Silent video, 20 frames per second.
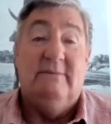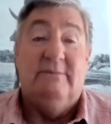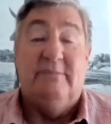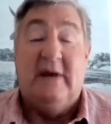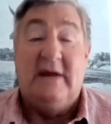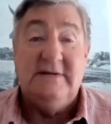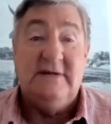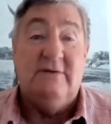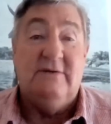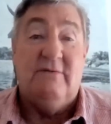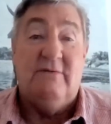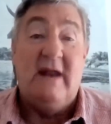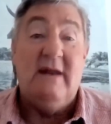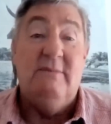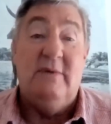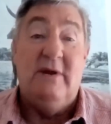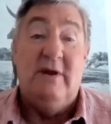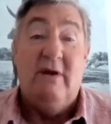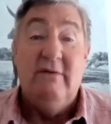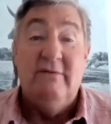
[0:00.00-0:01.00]
basically
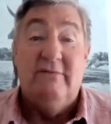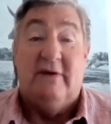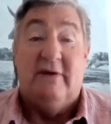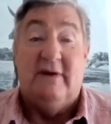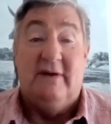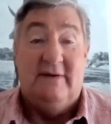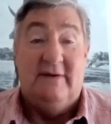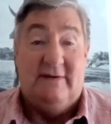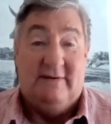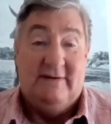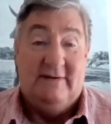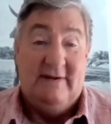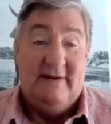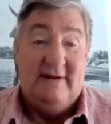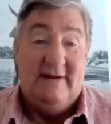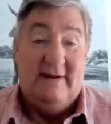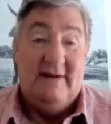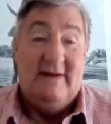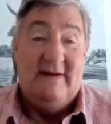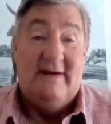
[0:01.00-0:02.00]
ran me over,
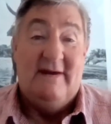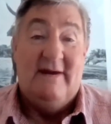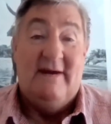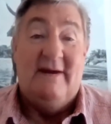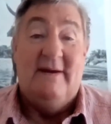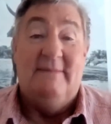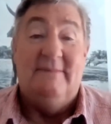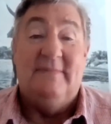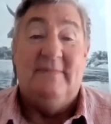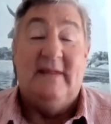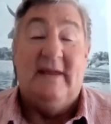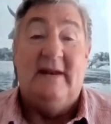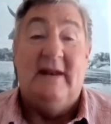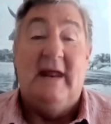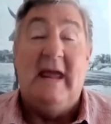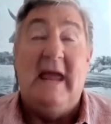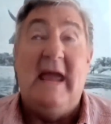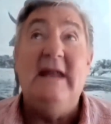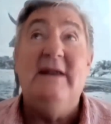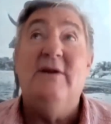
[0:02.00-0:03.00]
and
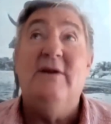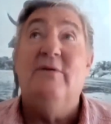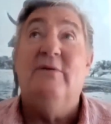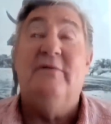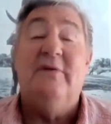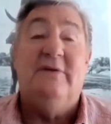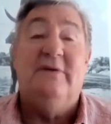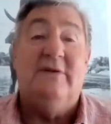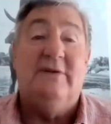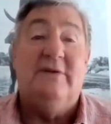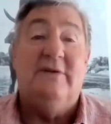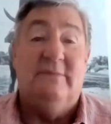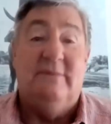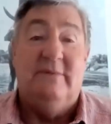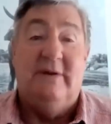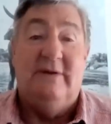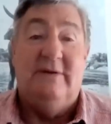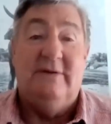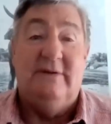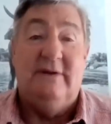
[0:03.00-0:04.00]
headed off into
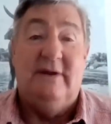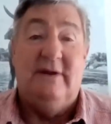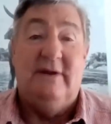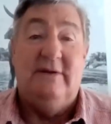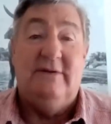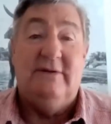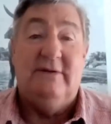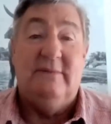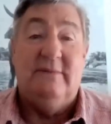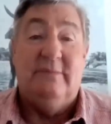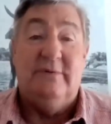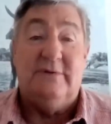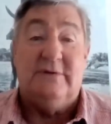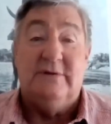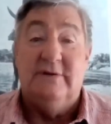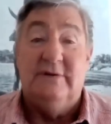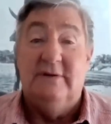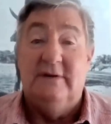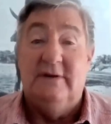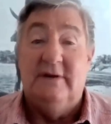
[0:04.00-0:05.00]
the
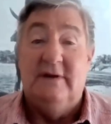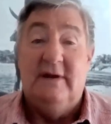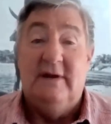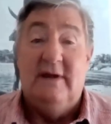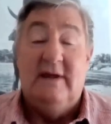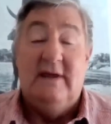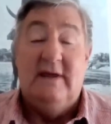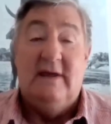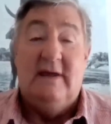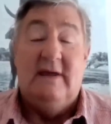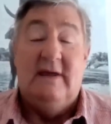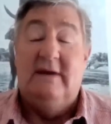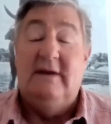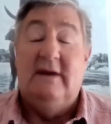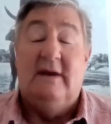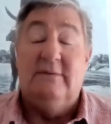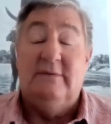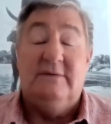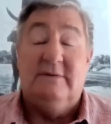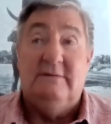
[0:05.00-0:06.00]
bush.
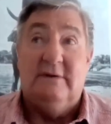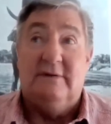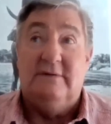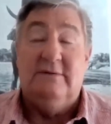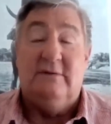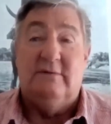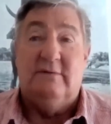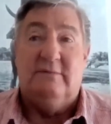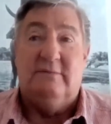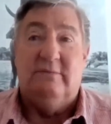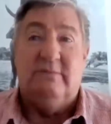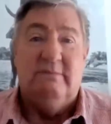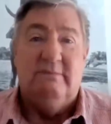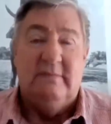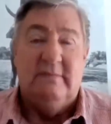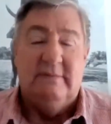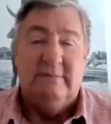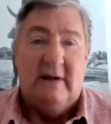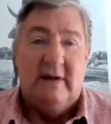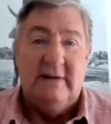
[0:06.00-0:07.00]
You know, I stood
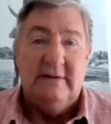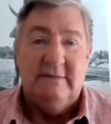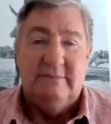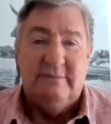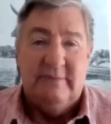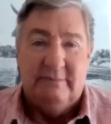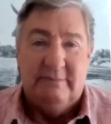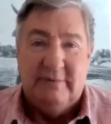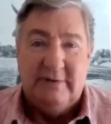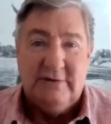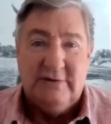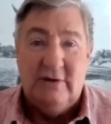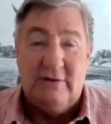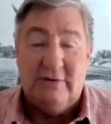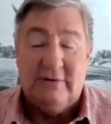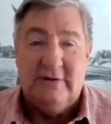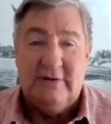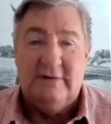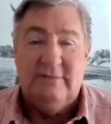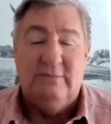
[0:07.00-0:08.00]
there, a bit
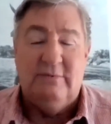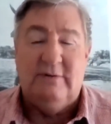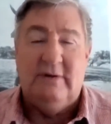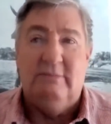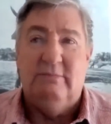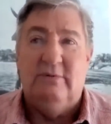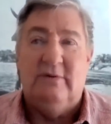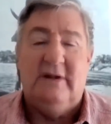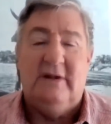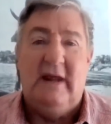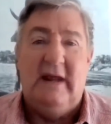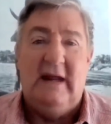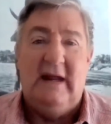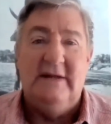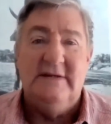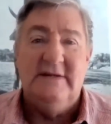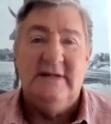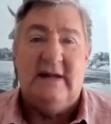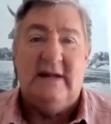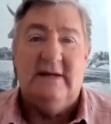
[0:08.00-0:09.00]
shocked, and I said, what the
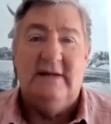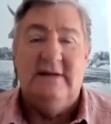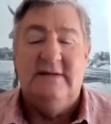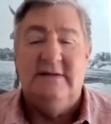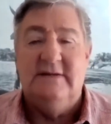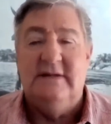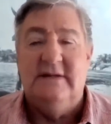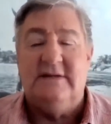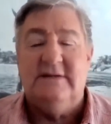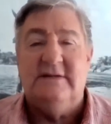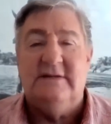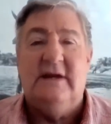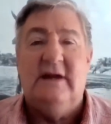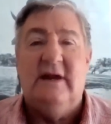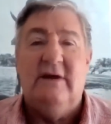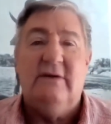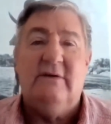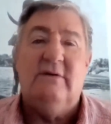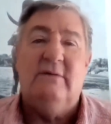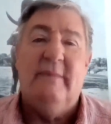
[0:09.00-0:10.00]
hell is that? He says, that's the
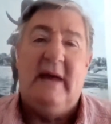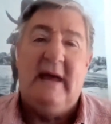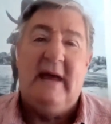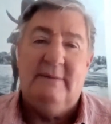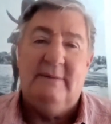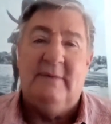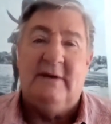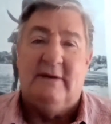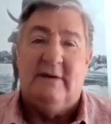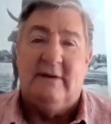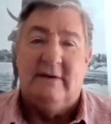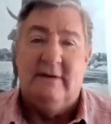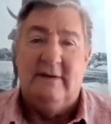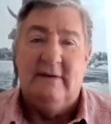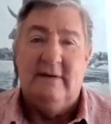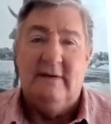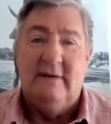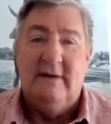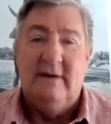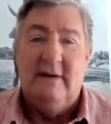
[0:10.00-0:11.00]
local madman.
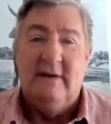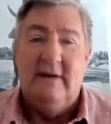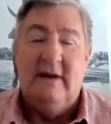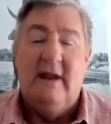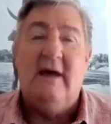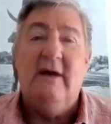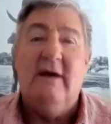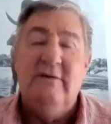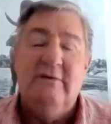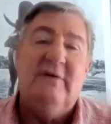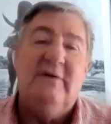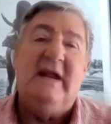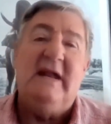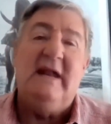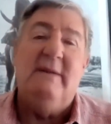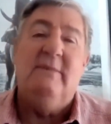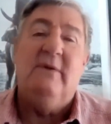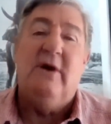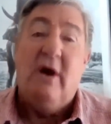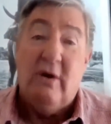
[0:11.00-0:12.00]
Now you've
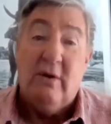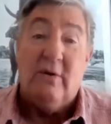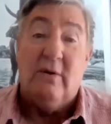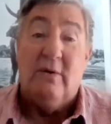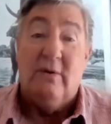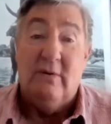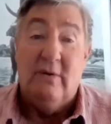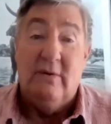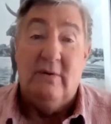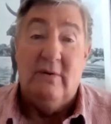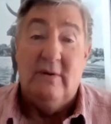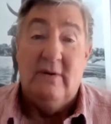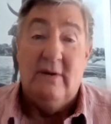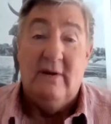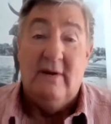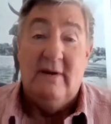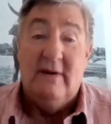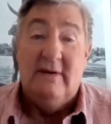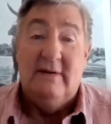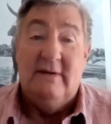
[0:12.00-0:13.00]
let him go.
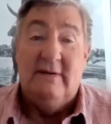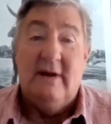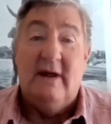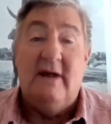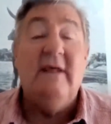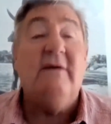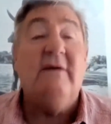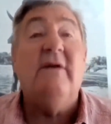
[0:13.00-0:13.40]
Now